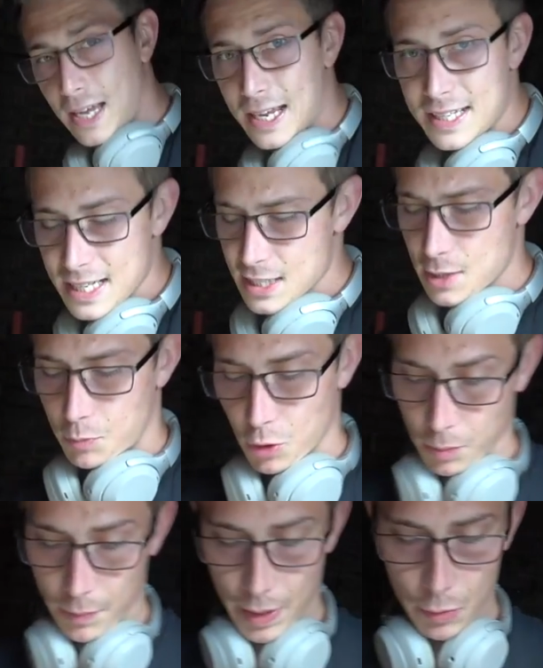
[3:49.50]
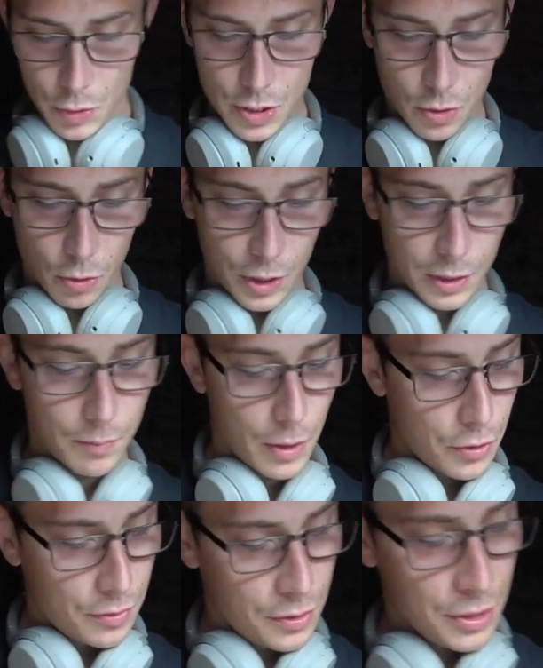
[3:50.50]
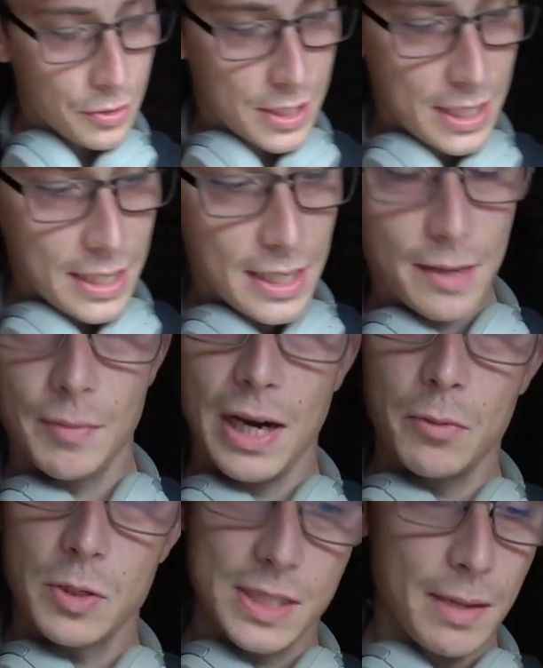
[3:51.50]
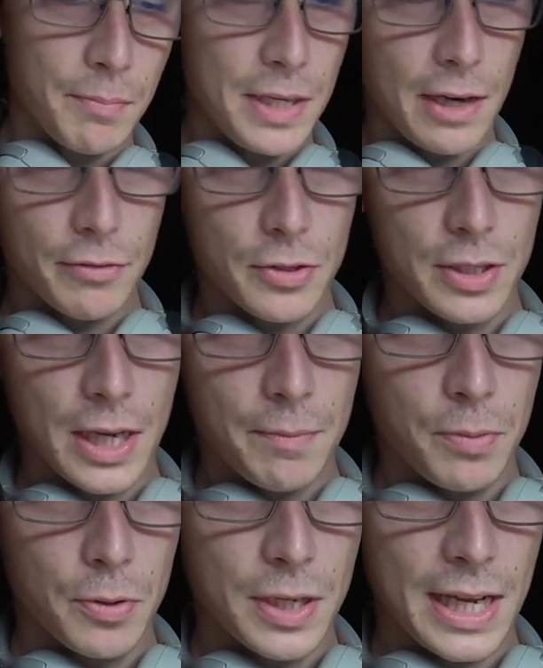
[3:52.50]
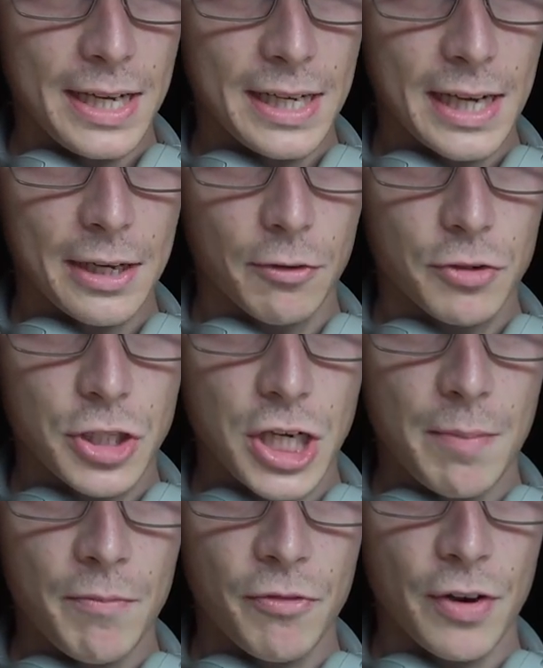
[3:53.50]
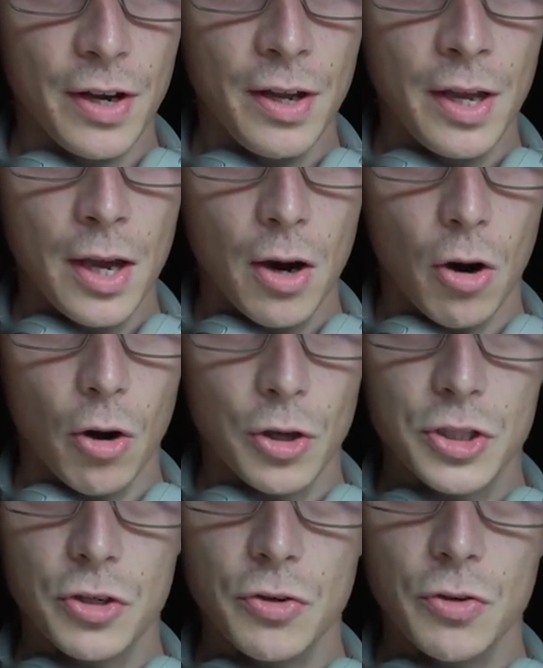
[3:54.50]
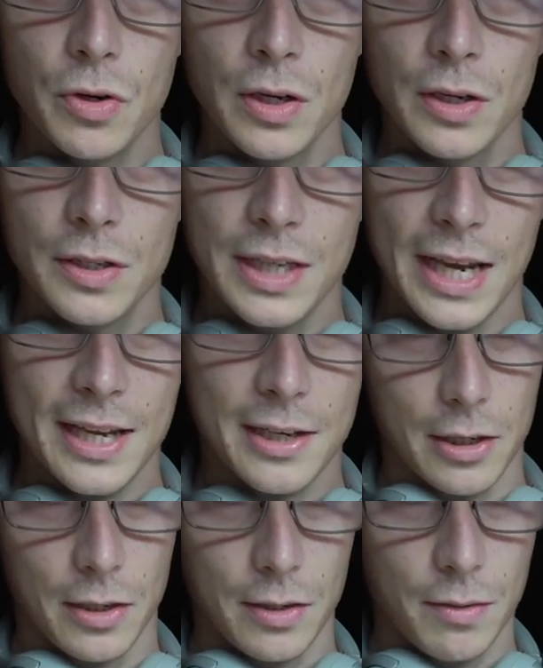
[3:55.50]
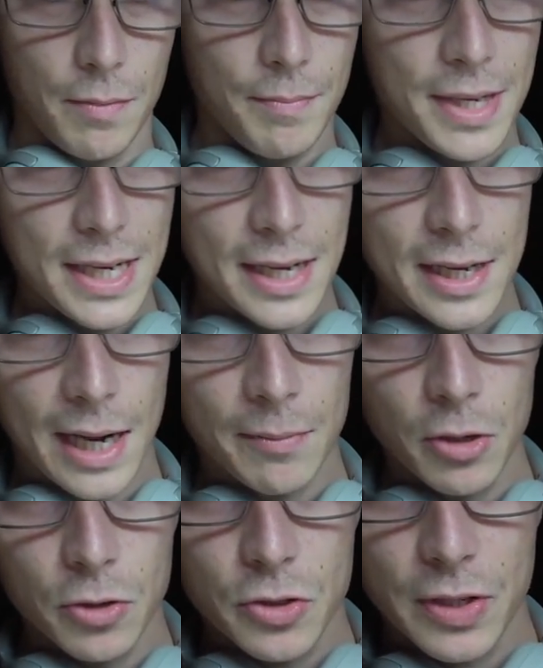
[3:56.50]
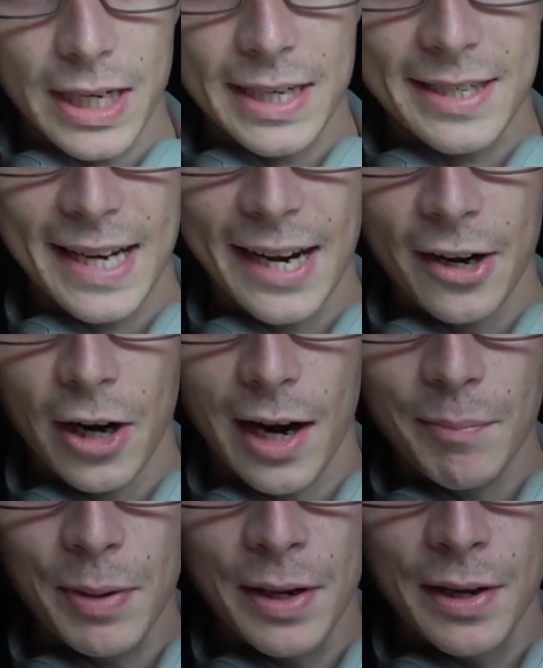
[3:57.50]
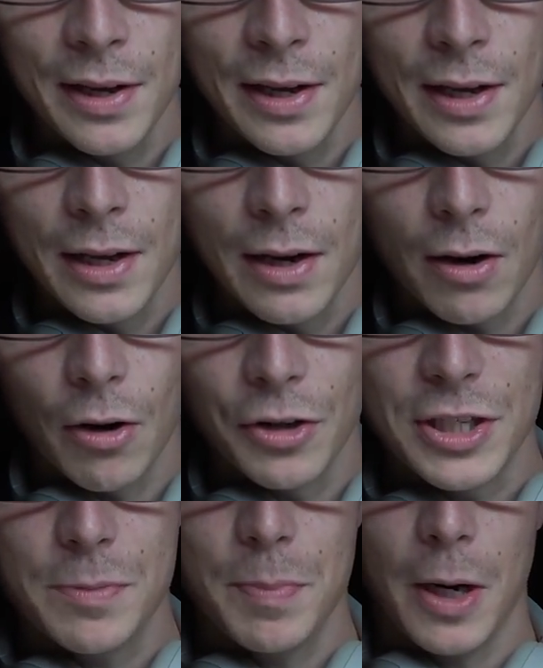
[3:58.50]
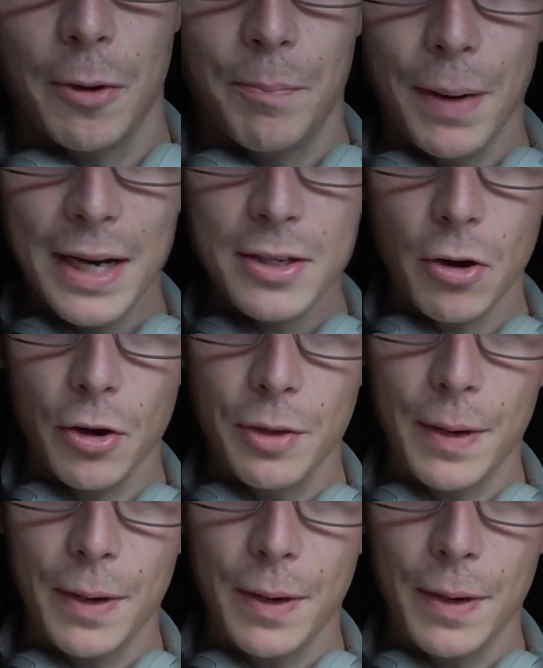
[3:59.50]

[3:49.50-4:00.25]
And here's the problem I was talking about. You see, I was dumb enough to not put any kind of chamfer onto the handle. Meaning I'm going to get tear up on this part, but on the